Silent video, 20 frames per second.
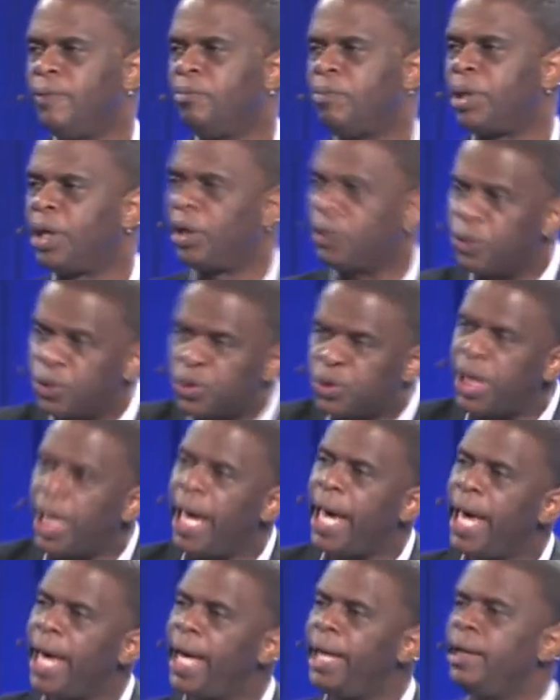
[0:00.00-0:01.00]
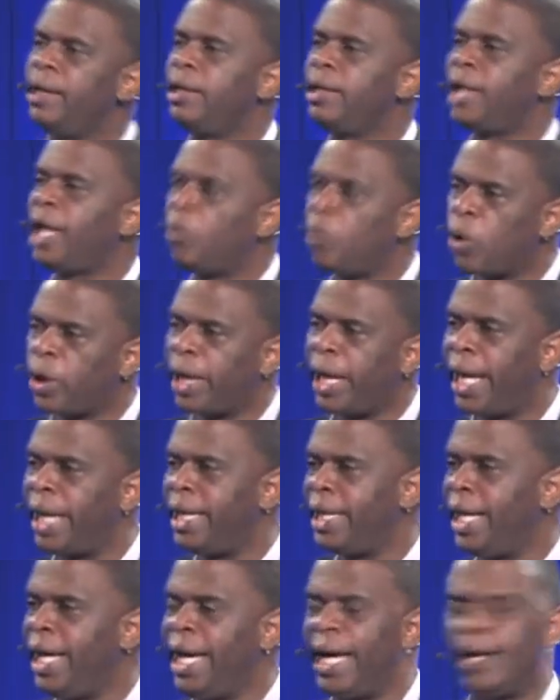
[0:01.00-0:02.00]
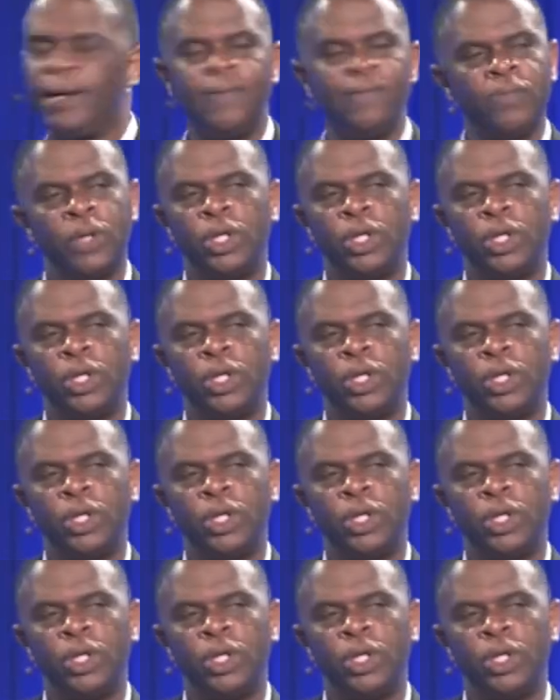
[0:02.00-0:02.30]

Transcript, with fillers: But understand they work hand in hand.